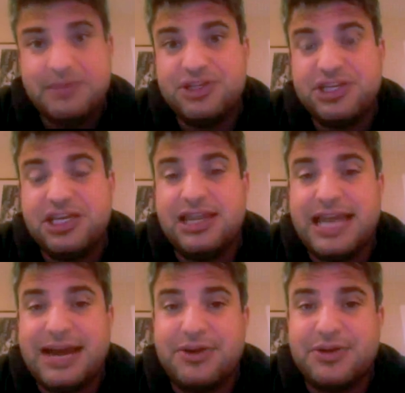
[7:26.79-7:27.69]
I mean, she
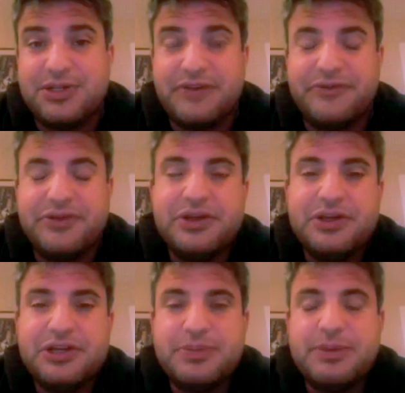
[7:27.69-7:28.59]
allowed herself
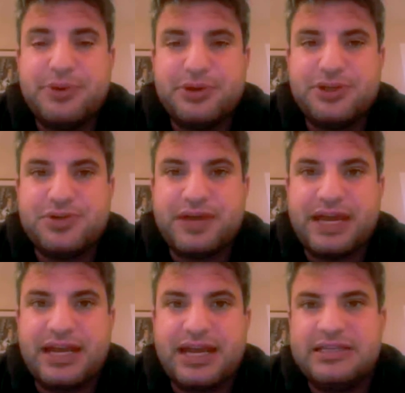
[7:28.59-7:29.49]
to be
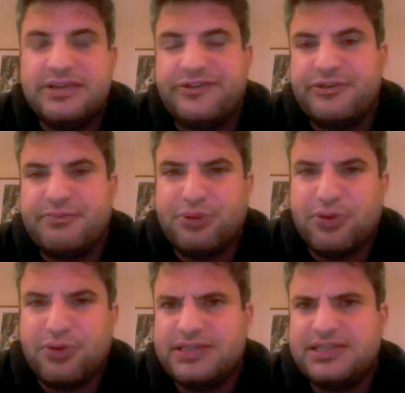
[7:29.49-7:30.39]
portrayed at different
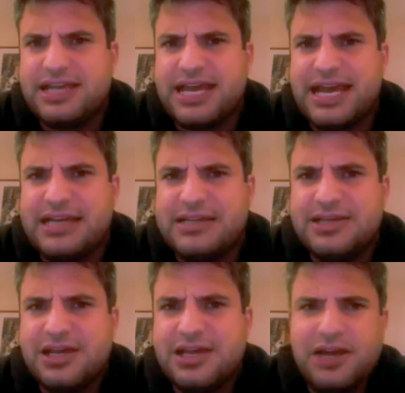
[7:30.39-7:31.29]
points
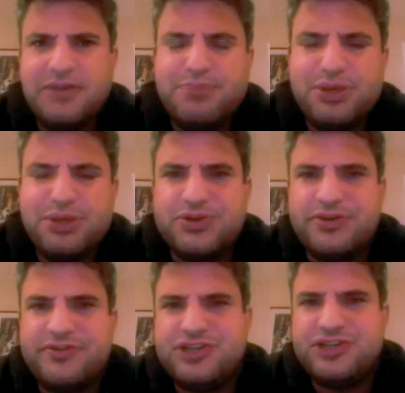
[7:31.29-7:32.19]
as an
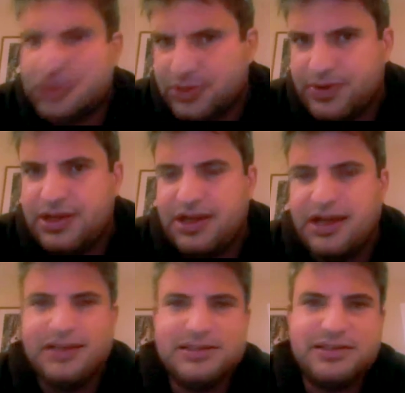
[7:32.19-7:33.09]
abuser of children,